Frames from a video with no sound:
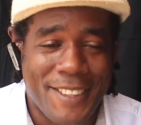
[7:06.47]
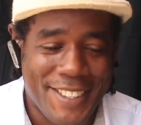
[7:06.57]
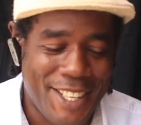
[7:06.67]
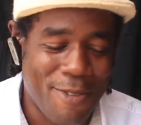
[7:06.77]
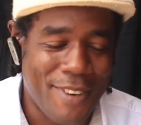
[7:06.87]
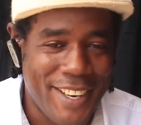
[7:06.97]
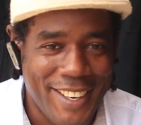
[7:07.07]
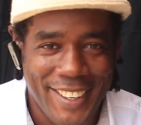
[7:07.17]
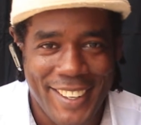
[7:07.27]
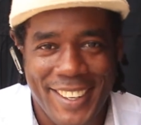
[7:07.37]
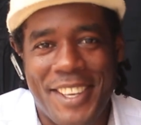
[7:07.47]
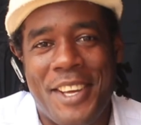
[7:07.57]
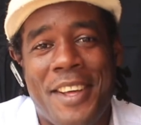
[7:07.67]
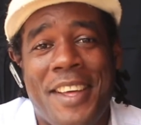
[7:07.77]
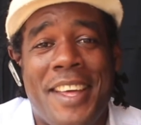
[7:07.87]
Stephanie,
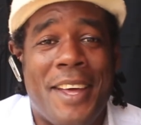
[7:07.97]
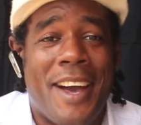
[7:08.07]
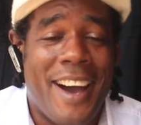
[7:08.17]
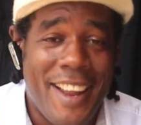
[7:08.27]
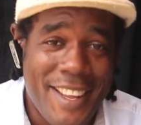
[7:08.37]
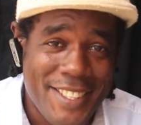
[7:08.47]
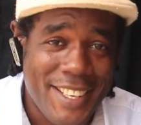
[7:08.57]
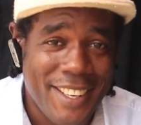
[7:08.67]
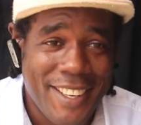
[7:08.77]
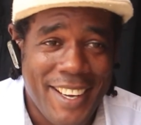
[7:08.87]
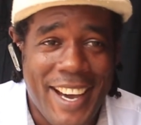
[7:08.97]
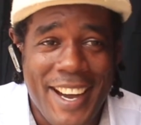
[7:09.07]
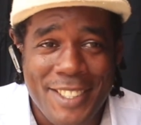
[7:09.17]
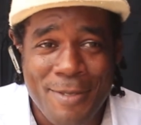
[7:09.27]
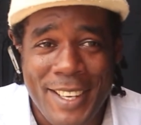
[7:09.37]
honestly,
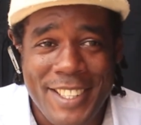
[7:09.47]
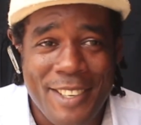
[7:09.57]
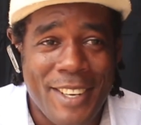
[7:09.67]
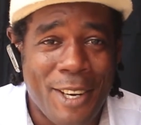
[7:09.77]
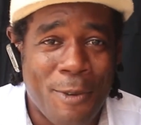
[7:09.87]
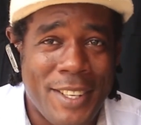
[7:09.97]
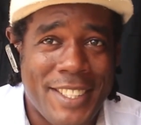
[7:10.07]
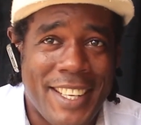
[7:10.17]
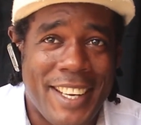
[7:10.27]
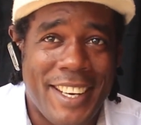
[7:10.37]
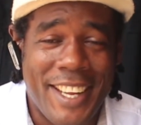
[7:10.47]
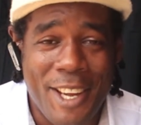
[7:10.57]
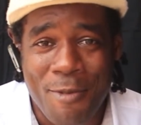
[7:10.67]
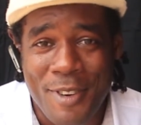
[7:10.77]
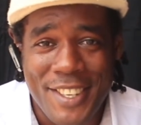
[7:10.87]
I ask myself that question
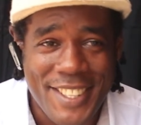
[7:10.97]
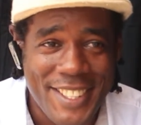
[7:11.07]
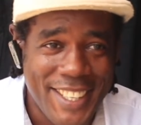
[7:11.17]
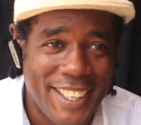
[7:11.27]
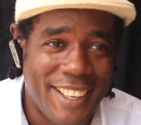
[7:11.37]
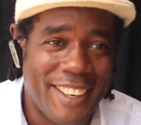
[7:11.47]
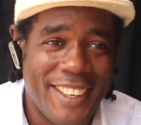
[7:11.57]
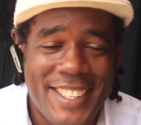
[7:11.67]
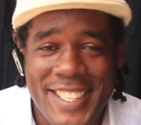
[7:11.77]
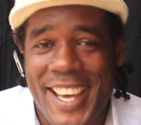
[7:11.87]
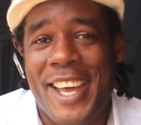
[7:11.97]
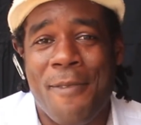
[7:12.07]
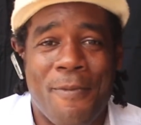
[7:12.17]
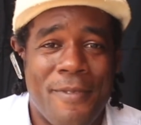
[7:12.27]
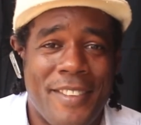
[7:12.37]
every single
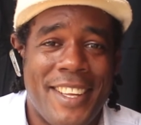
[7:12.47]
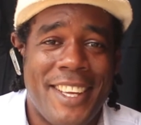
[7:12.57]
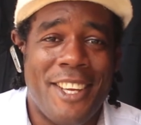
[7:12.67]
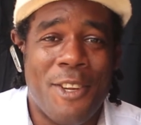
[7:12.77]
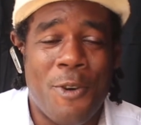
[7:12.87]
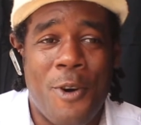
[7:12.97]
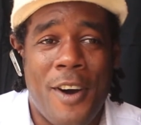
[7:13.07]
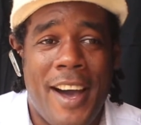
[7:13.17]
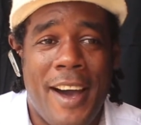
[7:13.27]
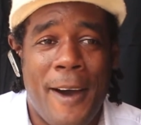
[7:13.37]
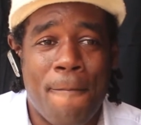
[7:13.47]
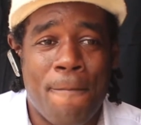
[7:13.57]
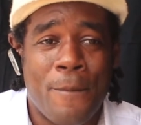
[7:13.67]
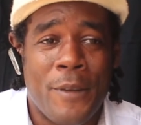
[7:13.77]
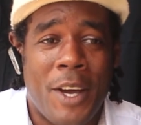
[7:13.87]
time. You know,
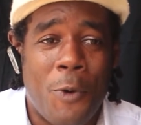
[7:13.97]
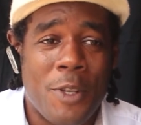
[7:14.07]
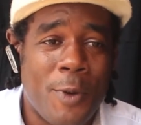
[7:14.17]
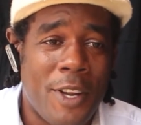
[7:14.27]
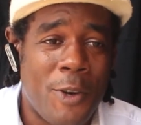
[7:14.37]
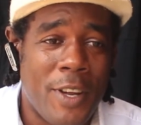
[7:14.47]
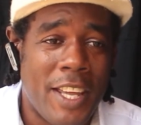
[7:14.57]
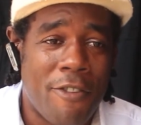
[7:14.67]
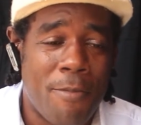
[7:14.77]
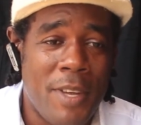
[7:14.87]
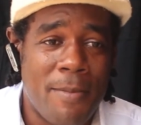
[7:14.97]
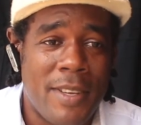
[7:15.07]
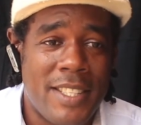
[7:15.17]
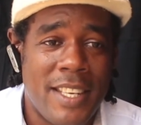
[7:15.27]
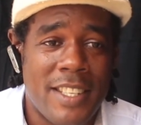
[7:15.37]
I was wondering if
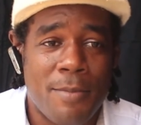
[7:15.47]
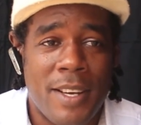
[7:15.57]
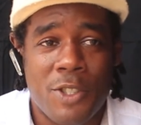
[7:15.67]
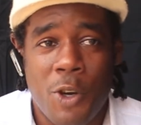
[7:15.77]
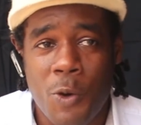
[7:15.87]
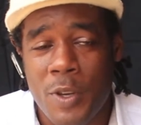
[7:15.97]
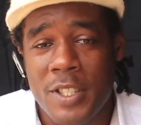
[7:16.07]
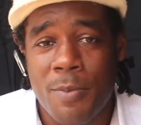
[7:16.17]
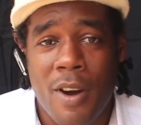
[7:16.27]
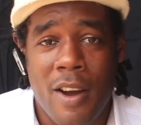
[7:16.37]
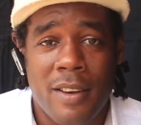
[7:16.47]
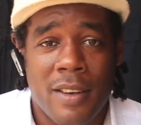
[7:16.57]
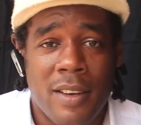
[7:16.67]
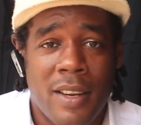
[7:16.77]
maybe since my son was born,